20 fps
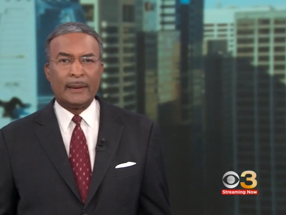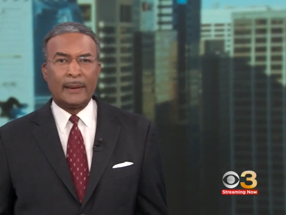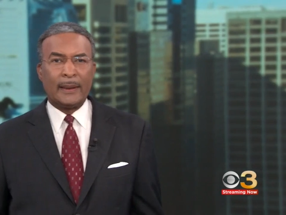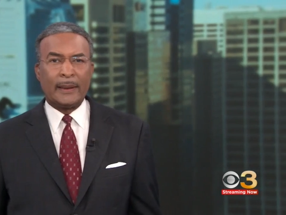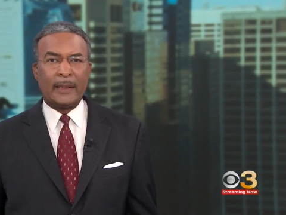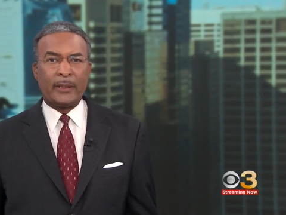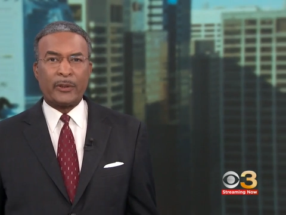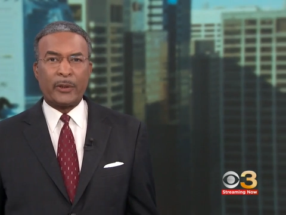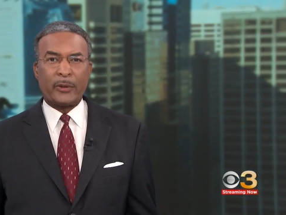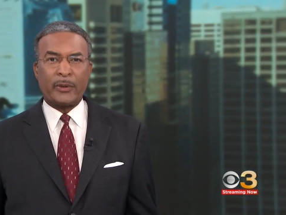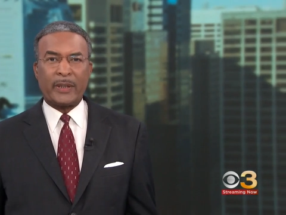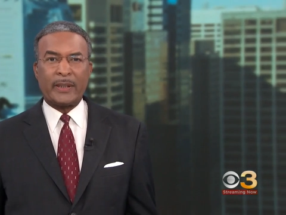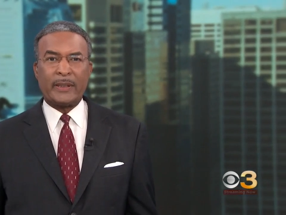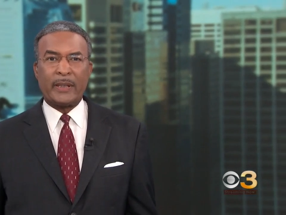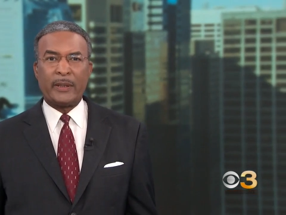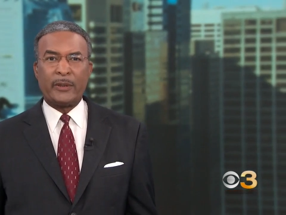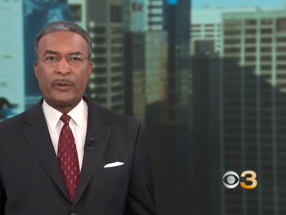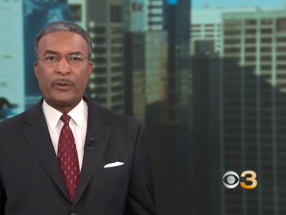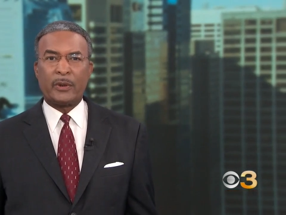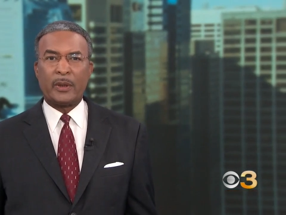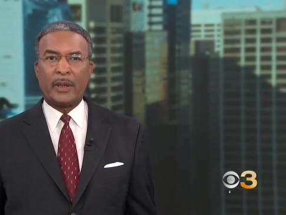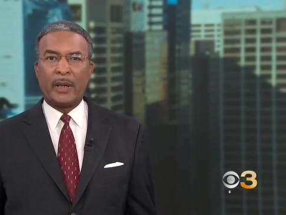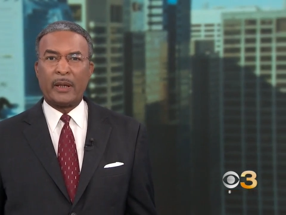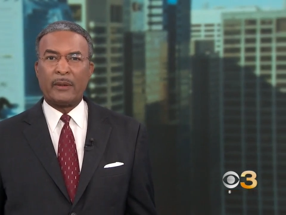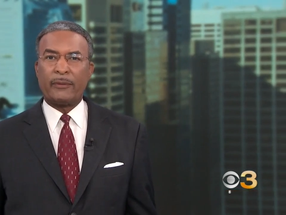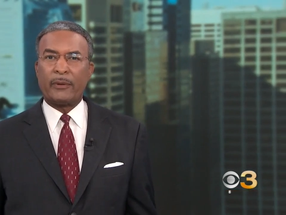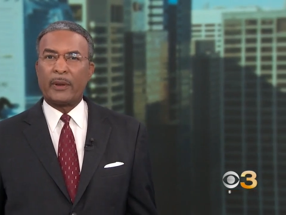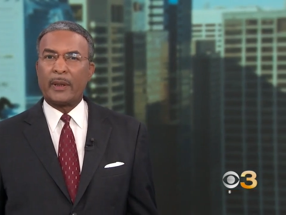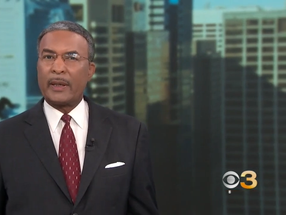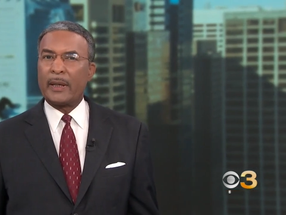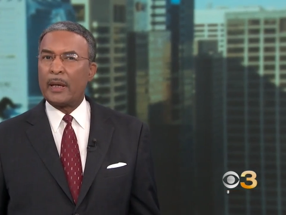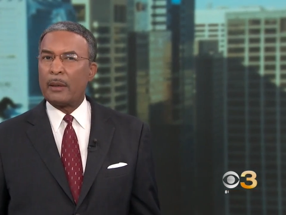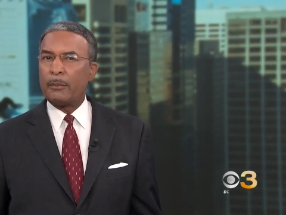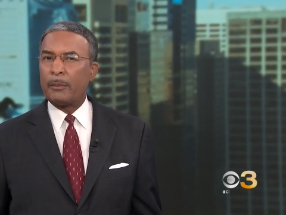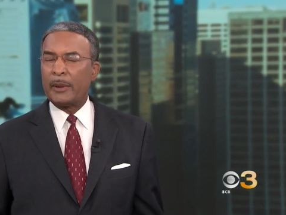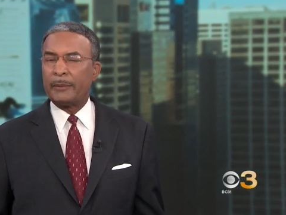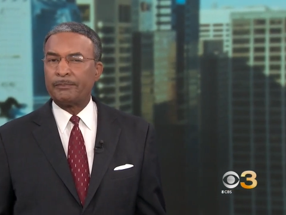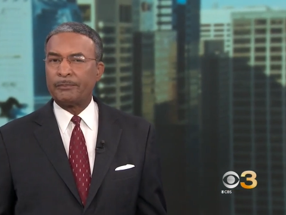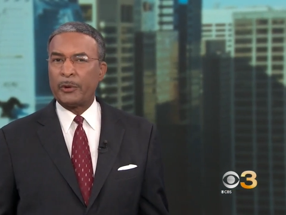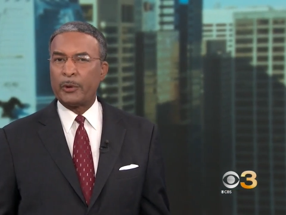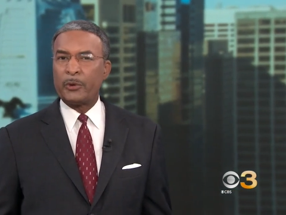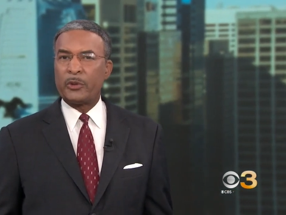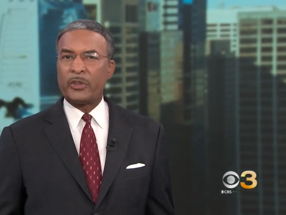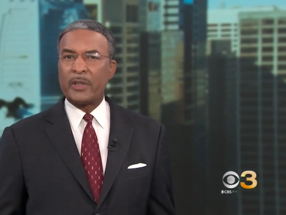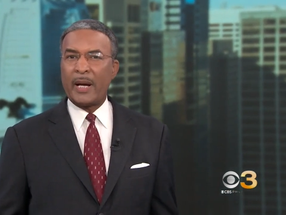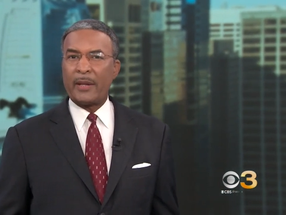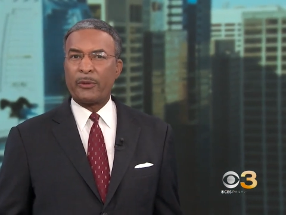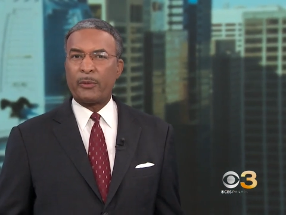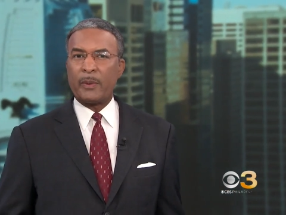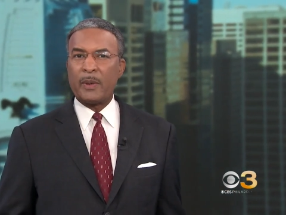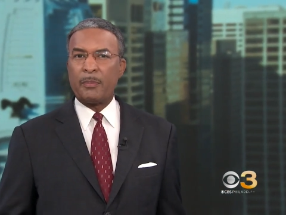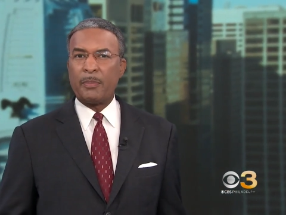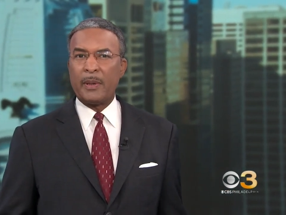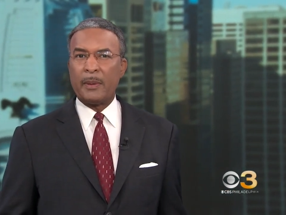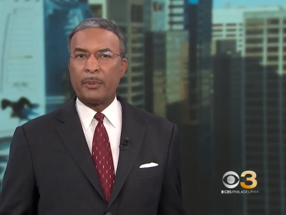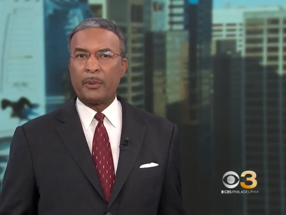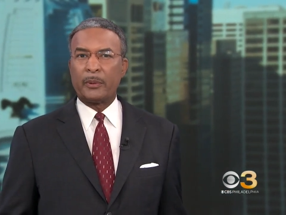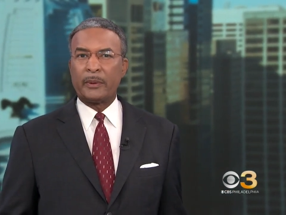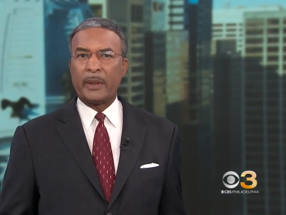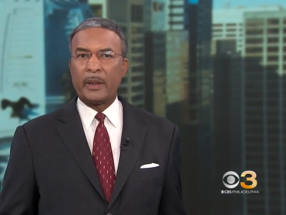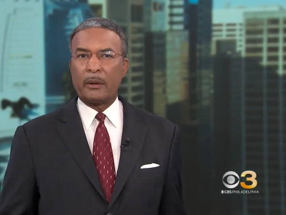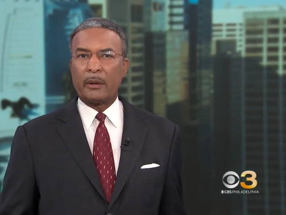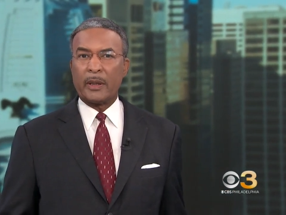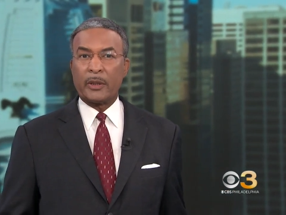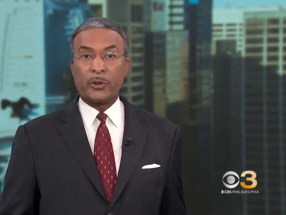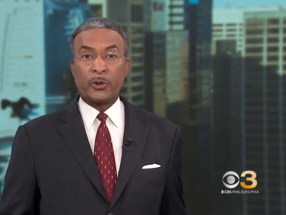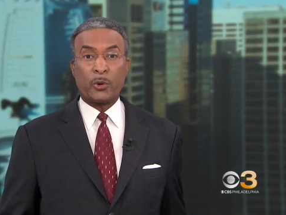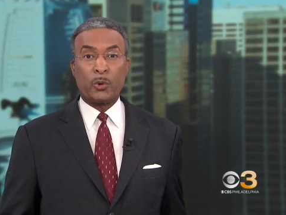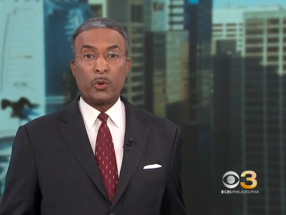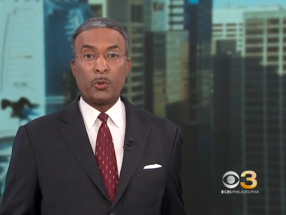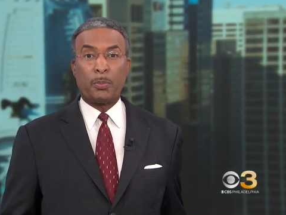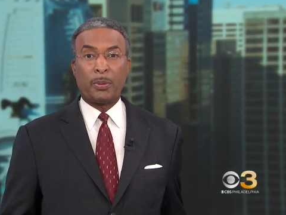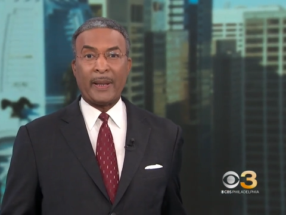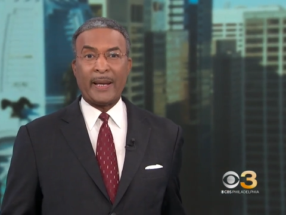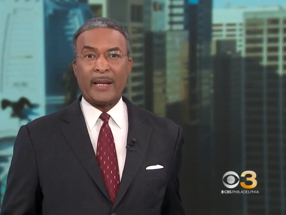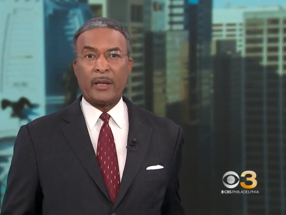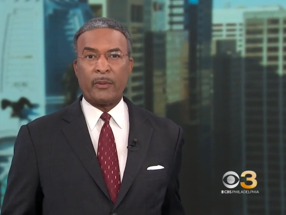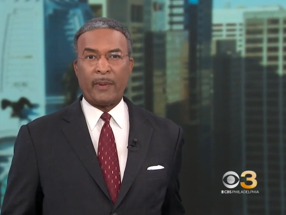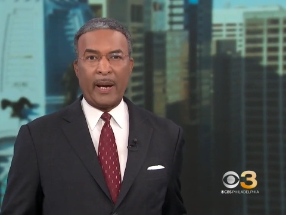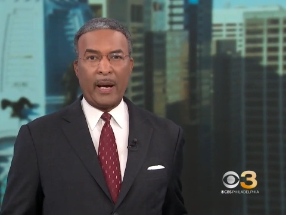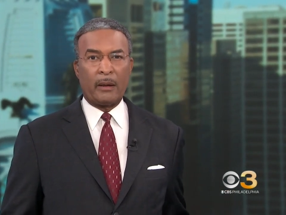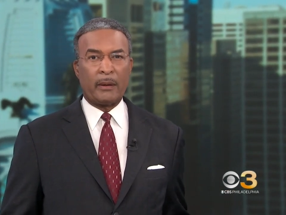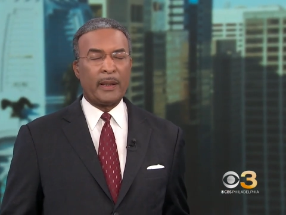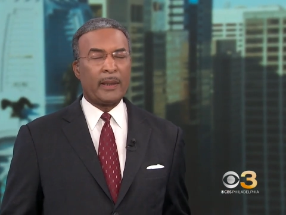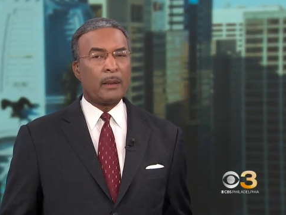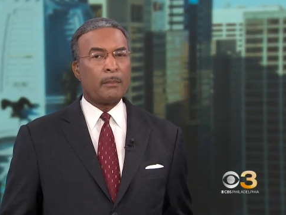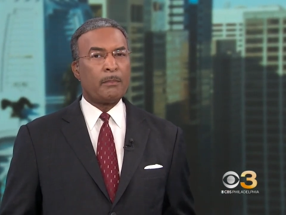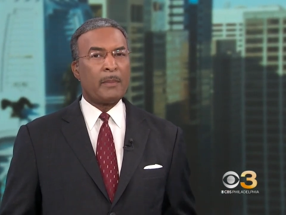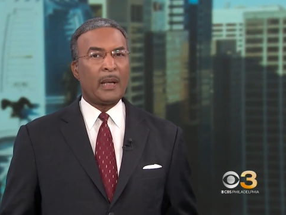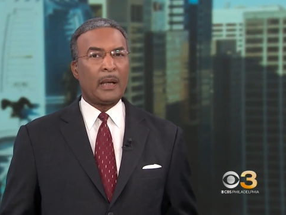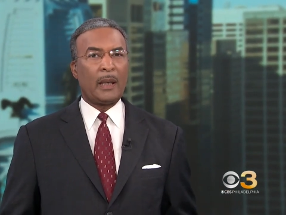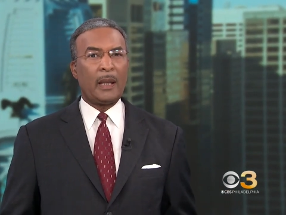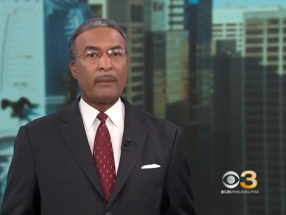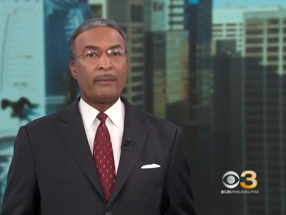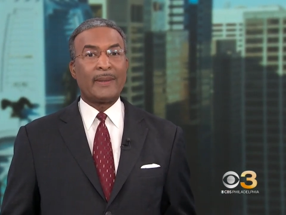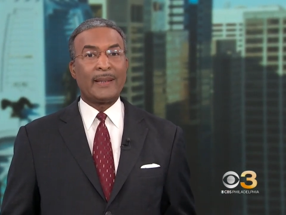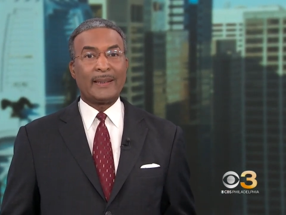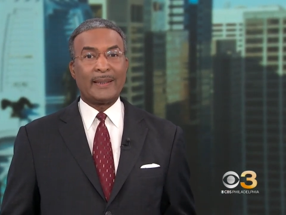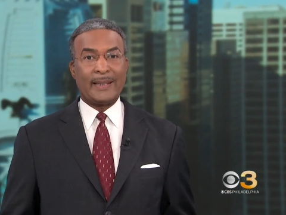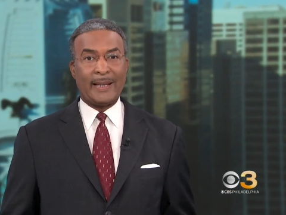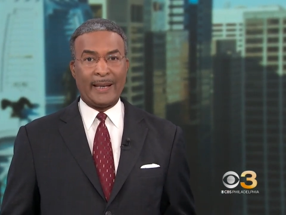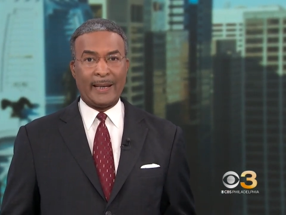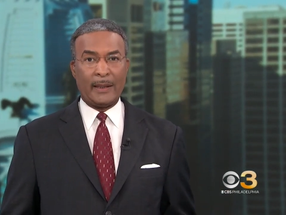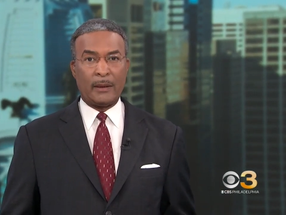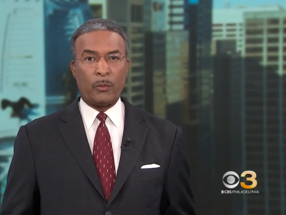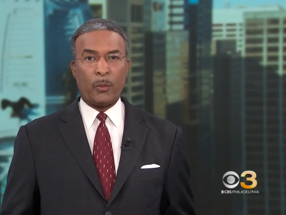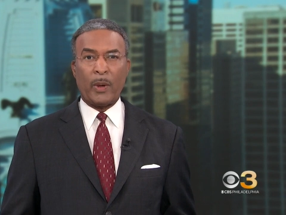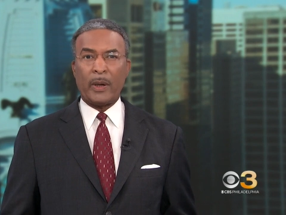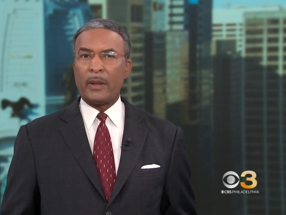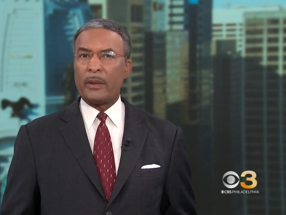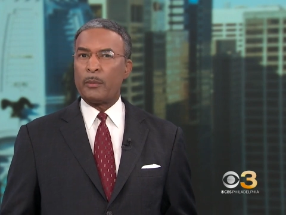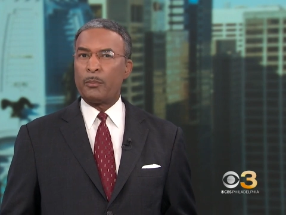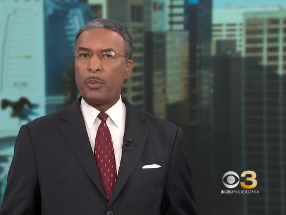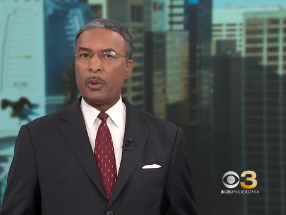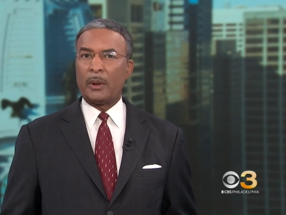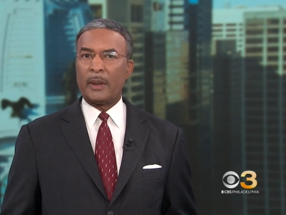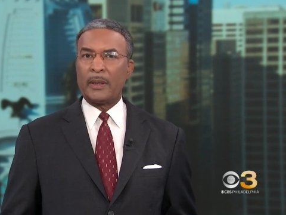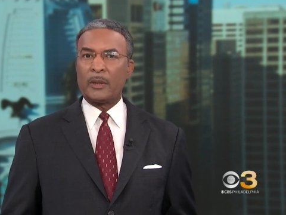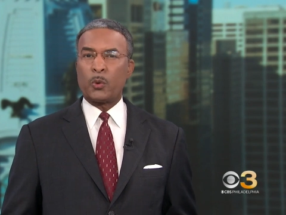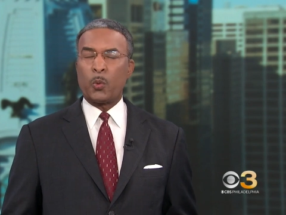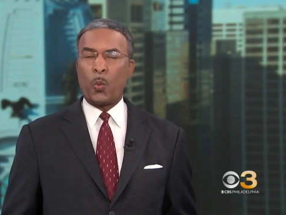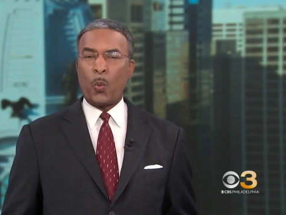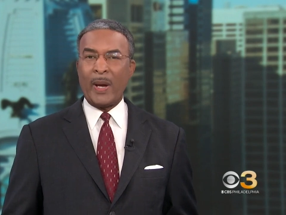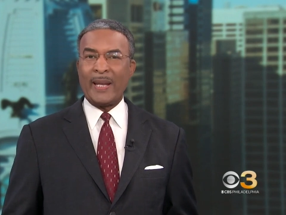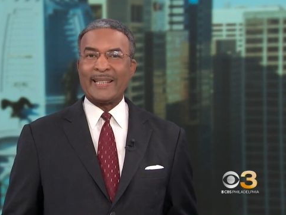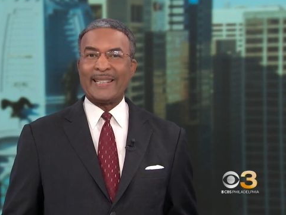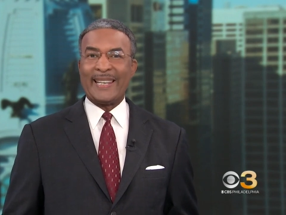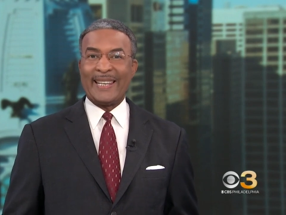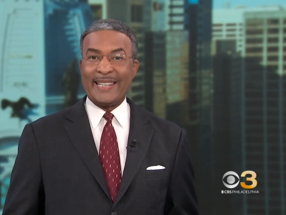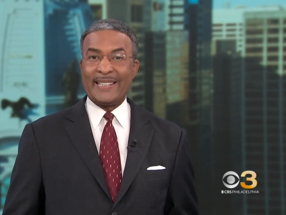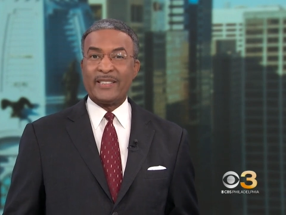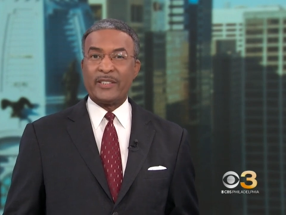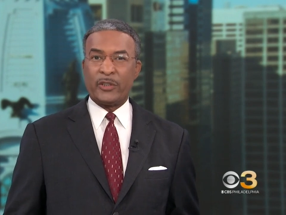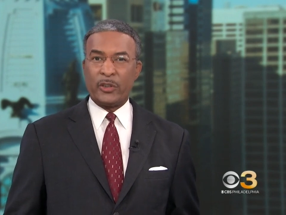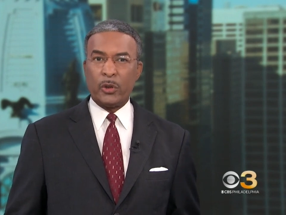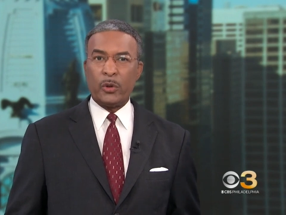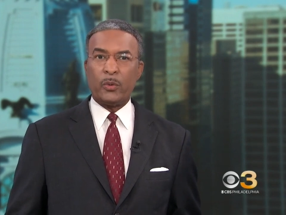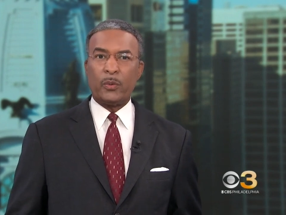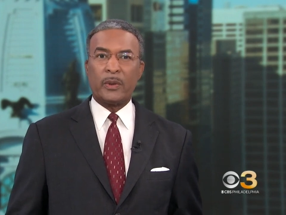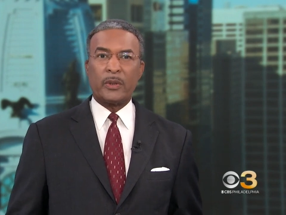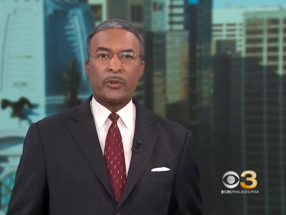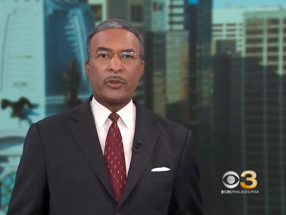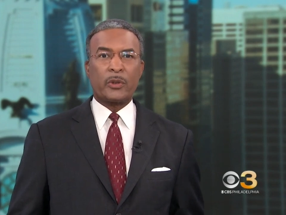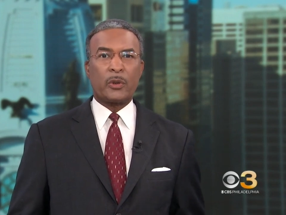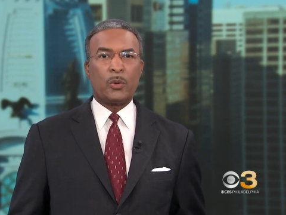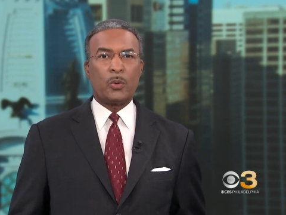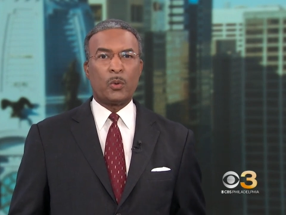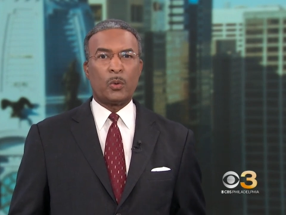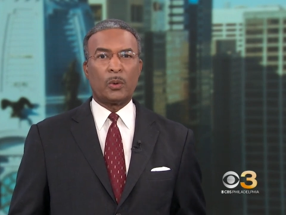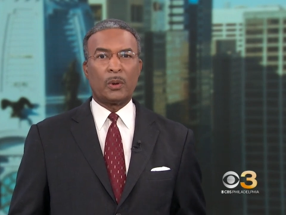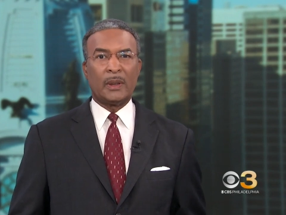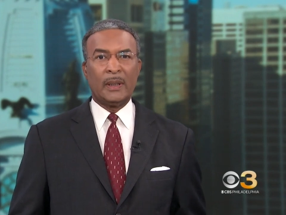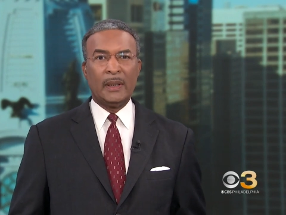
The search continues tonight for the gunman who shot three people near a school playground in the middle of the night. One of the bullets went into the school.